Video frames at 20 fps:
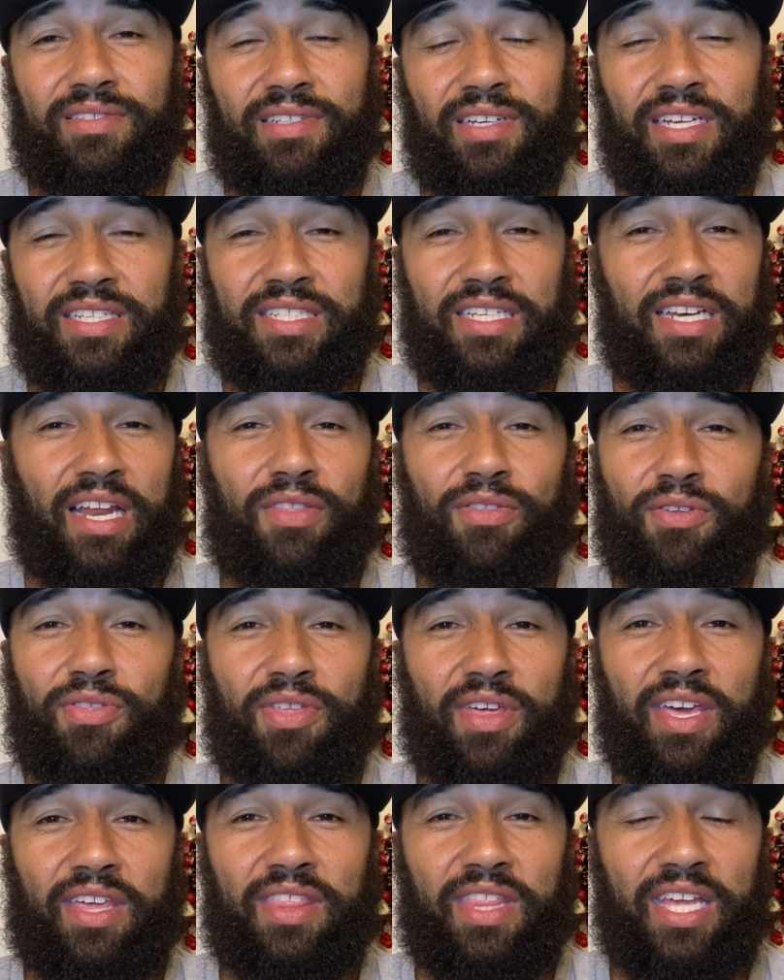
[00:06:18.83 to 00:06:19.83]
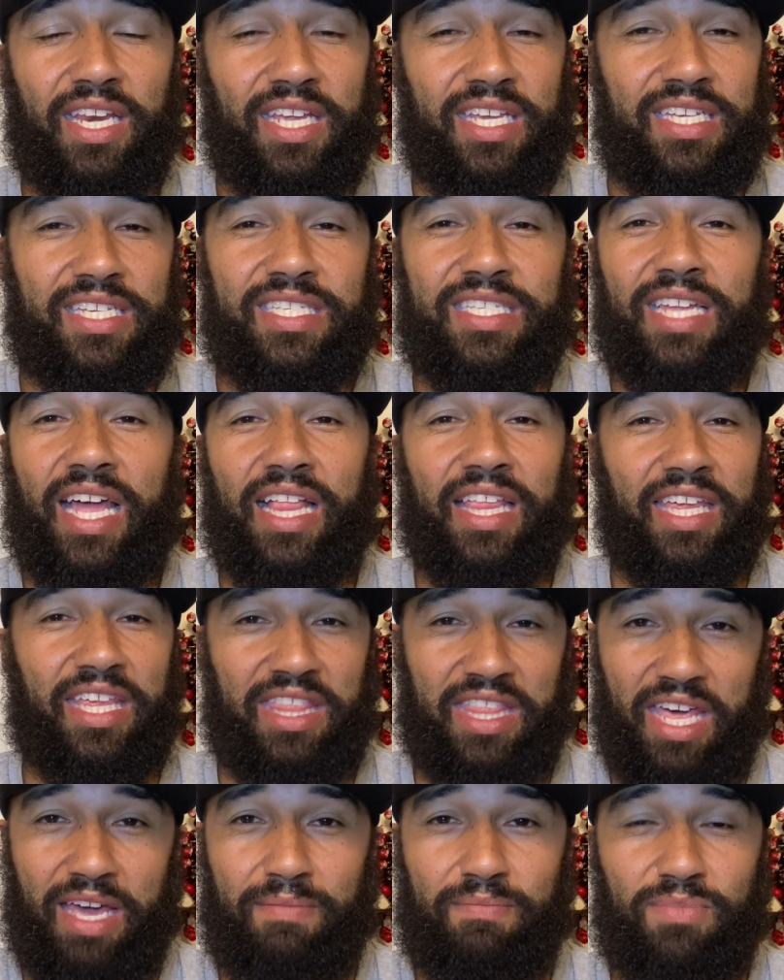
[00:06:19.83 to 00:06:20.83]
is another thing that he's
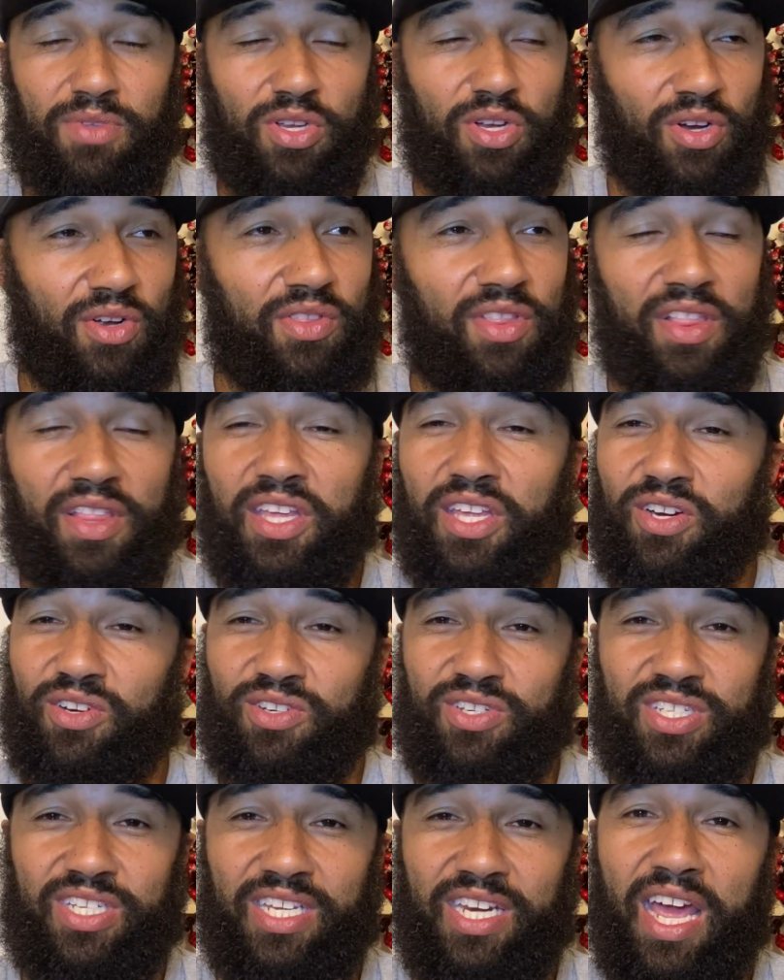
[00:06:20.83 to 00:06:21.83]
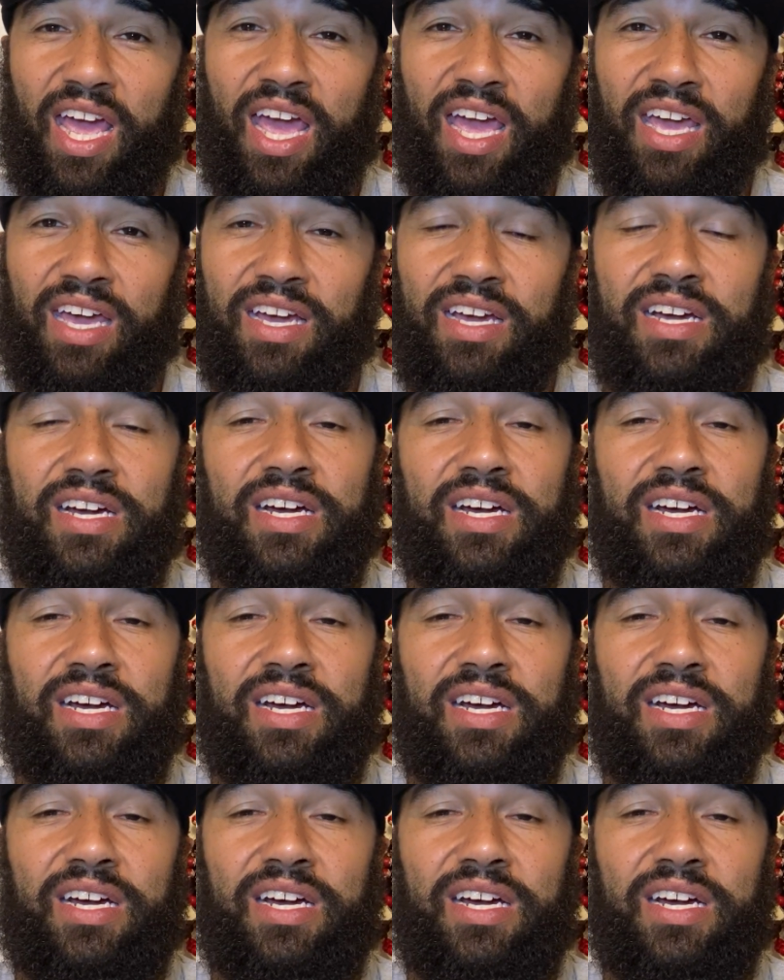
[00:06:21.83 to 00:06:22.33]
telling them. You're the leaders today.